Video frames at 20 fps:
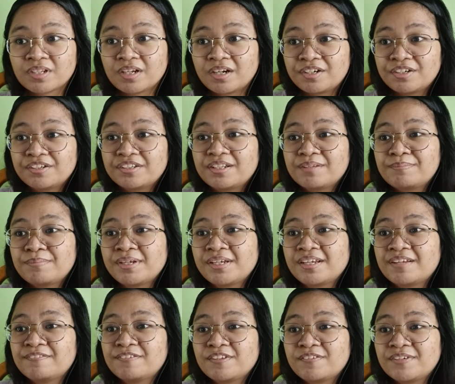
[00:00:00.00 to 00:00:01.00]
you not being
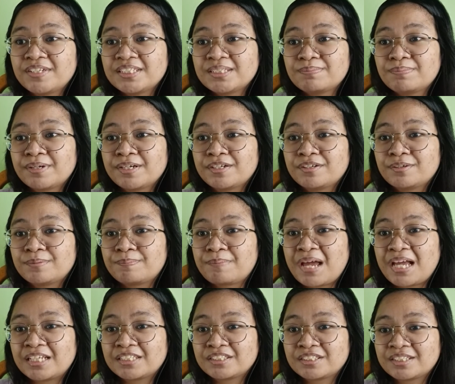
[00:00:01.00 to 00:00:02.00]
influenced by your
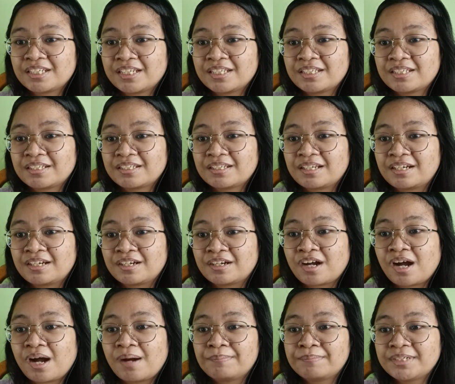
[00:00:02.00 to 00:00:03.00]
passionate
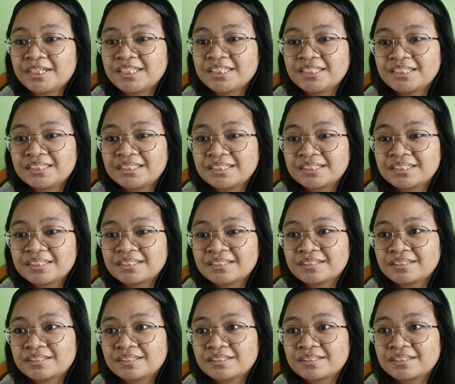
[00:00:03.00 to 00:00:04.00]
comrades,
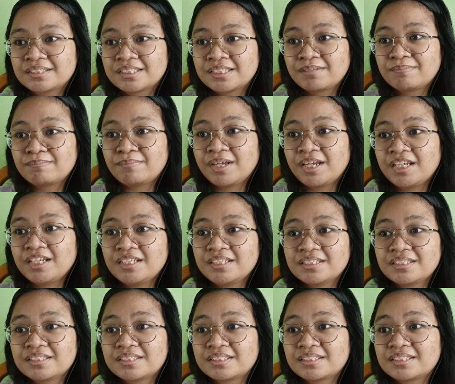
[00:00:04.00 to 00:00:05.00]

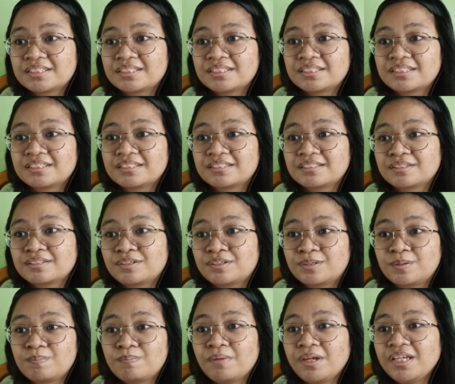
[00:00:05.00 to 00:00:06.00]
teammates,
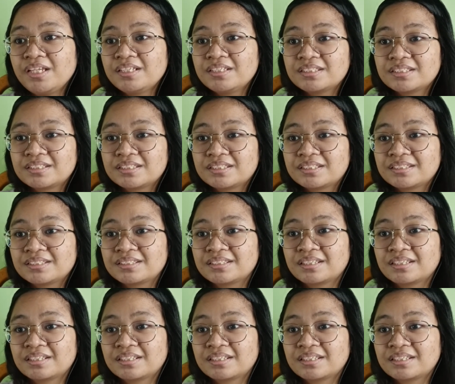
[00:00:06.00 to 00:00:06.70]
groupmates?